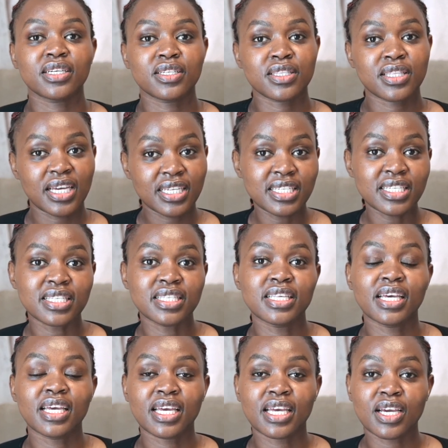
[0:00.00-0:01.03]
That is
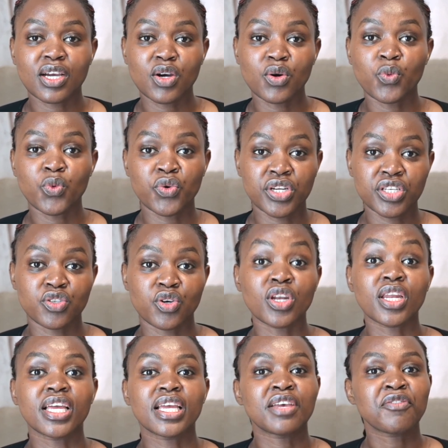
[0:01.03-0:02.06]
the
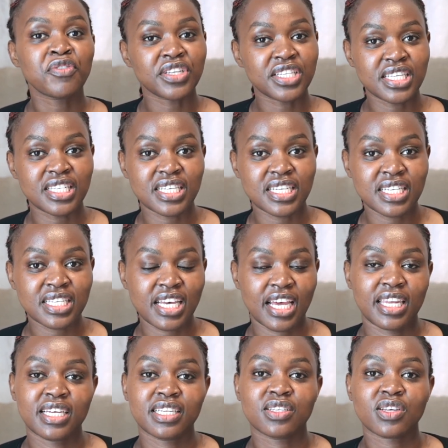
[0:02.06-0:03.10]
reason. If it is
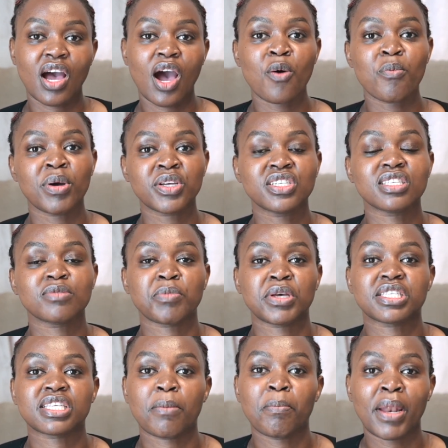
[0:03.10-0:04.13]
internet, how much is
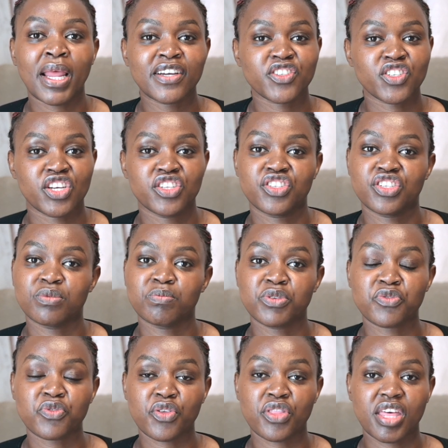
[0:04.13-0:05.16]
my supplier charging
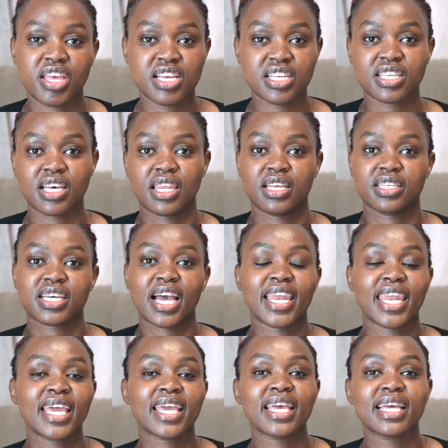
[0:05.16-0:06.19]
me for the internet?
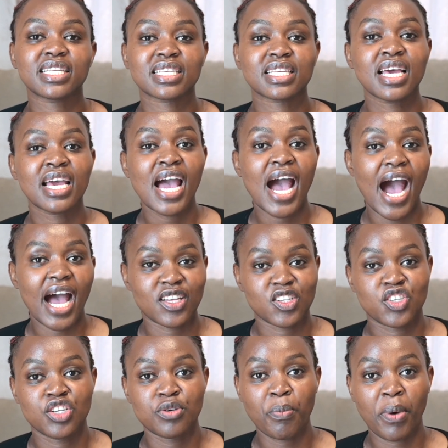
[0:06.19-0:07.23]
Can I get a
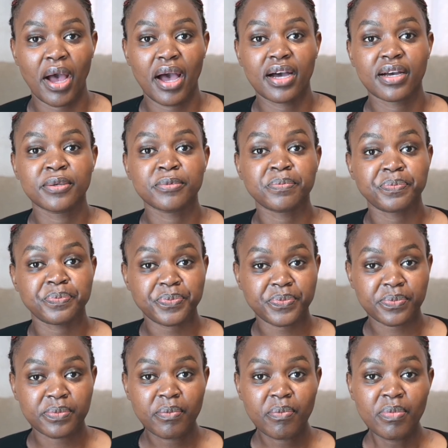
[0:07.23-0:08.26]
cheaper
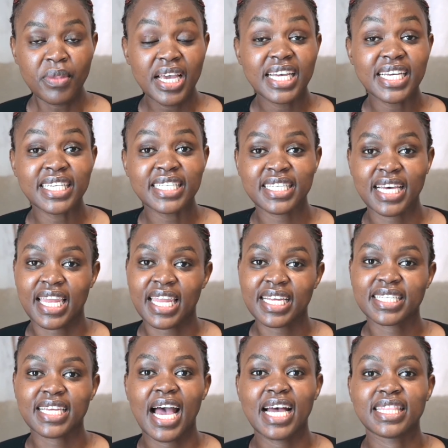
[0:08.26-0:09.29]

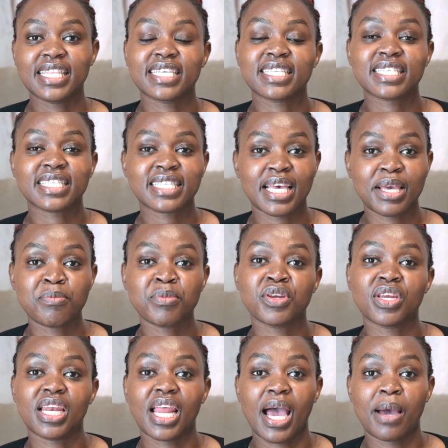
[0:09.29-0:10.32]
internet at the same
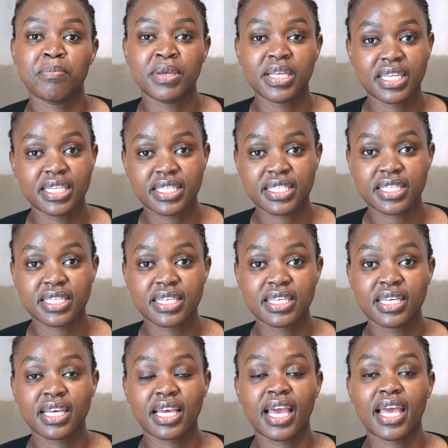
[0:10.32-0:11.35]

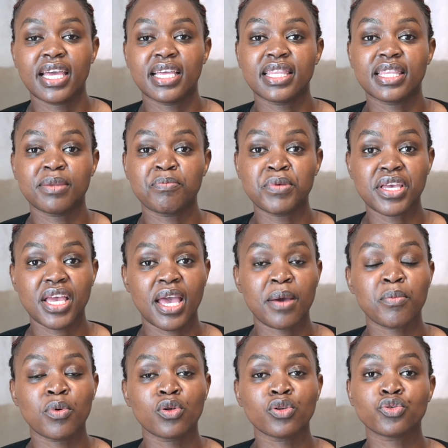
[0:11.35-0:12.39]
reliability and be
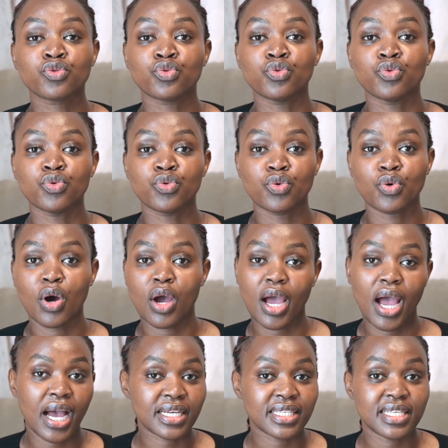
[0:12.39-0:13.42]
able to
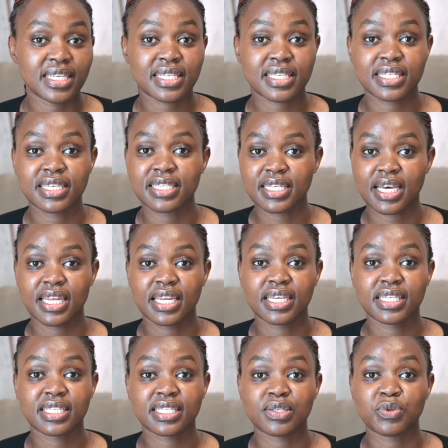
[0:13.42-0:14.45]
access
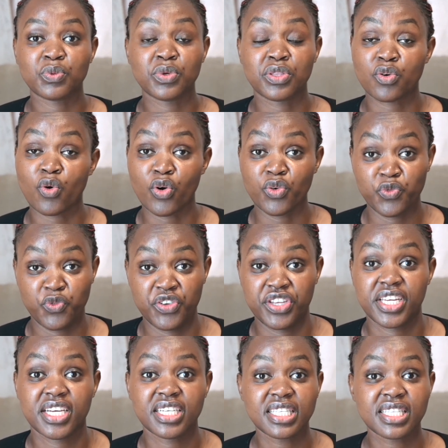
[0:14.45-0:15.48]
internet with
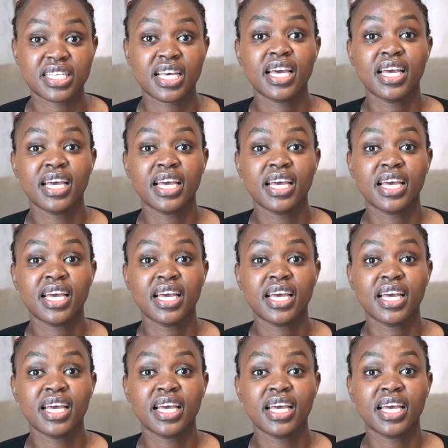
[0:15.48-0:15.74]
convenience?